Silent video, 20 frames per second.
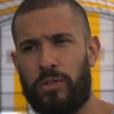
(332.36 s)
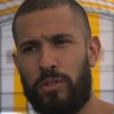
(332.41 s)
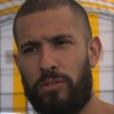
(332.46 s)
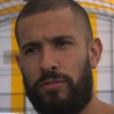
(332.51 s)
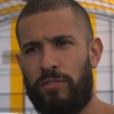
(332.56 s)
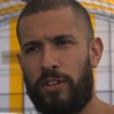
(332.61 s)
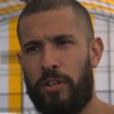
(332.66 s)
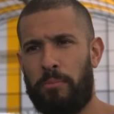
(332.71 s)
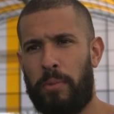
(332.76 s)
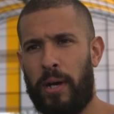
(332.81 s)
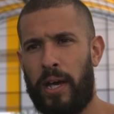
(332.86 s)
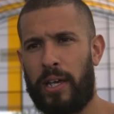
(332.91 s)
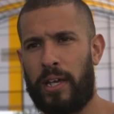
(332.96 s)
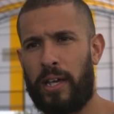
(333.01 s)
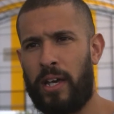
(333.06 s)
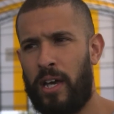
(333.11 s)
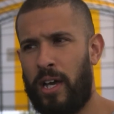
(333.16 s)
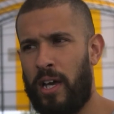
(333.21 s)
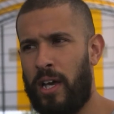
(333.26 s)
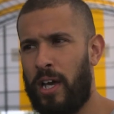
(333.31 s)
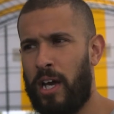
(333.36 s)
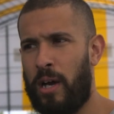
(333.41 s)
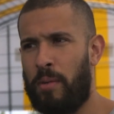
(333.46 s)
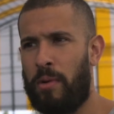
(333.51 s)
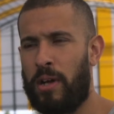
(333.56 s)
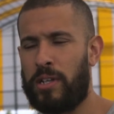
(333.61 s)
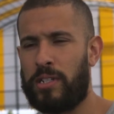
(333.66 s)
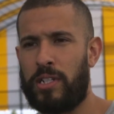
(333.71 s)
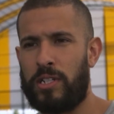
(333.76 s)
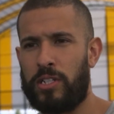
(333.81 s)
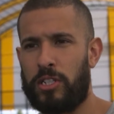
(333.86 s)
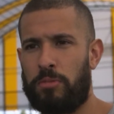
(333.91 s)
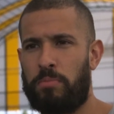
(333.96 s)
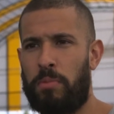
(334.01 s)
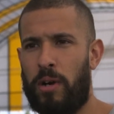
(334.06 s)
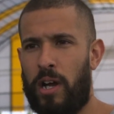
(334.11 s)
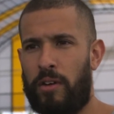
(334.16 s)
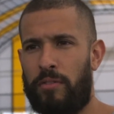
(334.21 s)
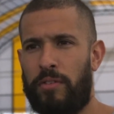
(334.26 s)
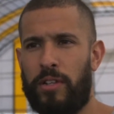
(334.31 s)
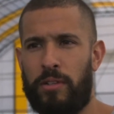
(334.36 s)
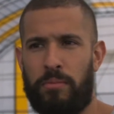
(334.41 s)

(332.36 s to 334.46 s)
good feedback, and we're actually inspiring